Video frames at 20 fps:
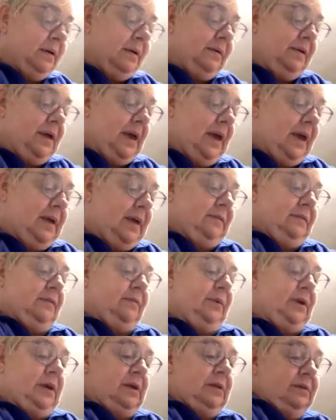okay,
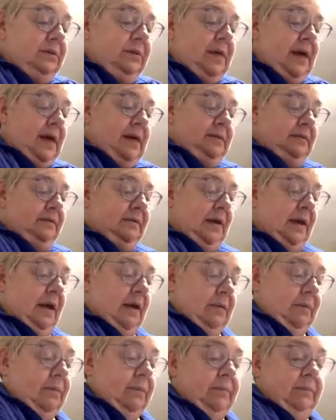so we glue that
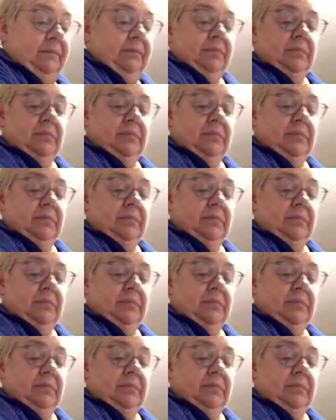down.